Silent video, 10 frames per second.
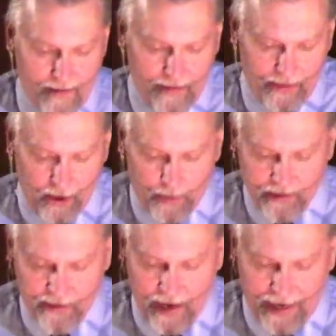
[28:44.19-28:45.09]
there
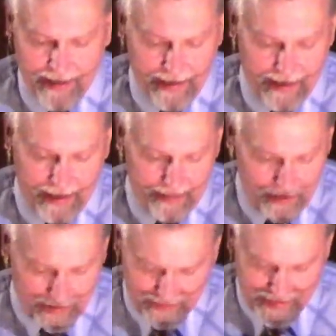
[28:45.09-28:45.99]

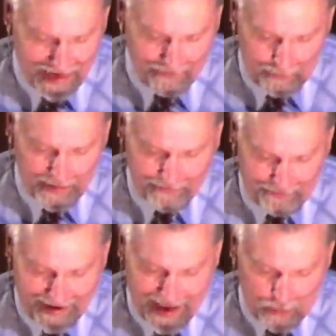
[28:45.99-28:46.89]
has never been
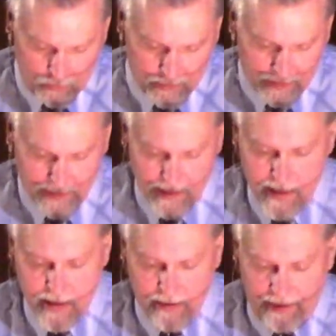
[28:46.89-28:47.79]
found
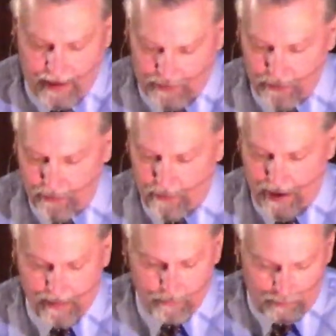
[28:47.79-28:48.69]
the
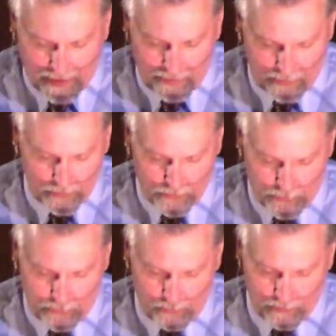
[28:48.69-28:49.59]
underground burial
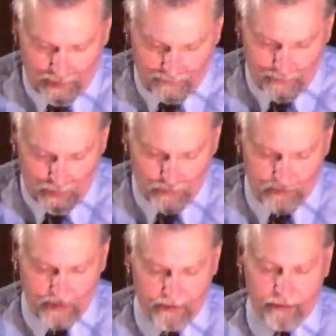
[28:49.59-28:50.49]
tomb of
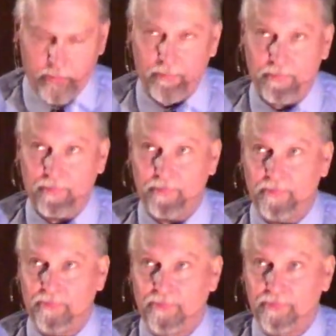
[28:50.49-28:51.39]
Moses.
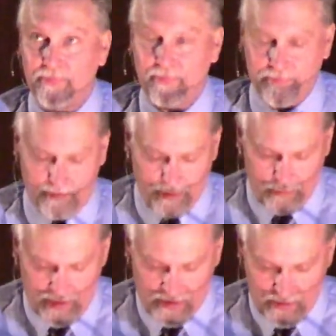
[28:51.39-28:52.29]

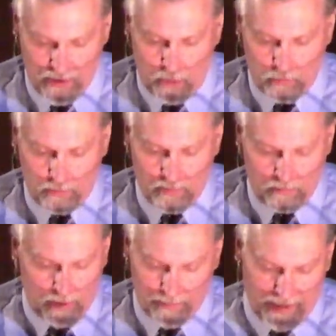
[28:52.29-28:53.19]
There is no
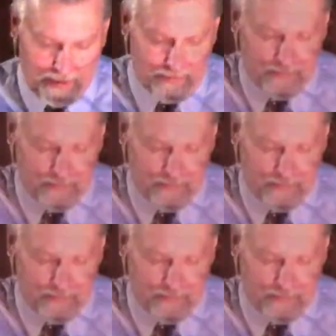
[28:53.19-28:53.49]
mummy,